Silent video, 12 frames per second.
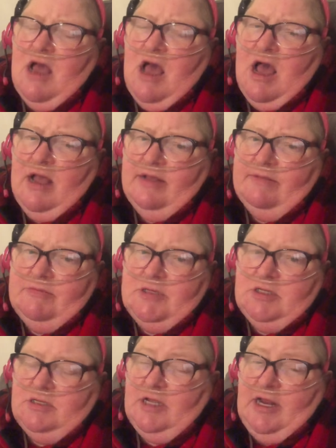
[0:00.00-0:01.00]
I'm
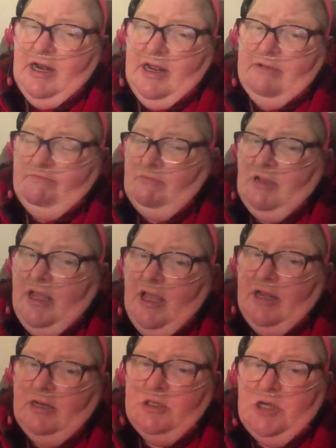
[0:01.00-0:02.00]
just in it
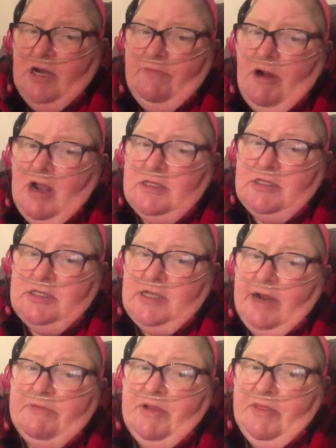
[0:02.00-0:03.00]
again, trying to process
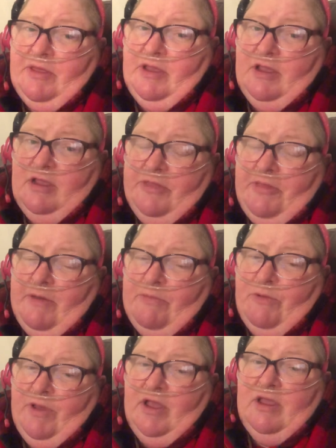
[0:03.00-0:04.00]
everything at that
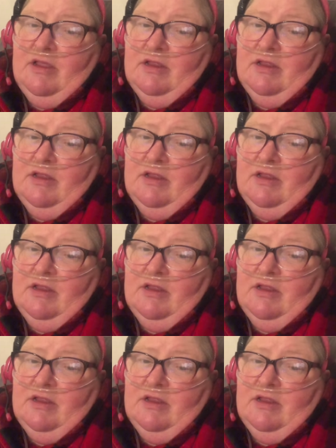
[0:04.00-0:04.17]
point.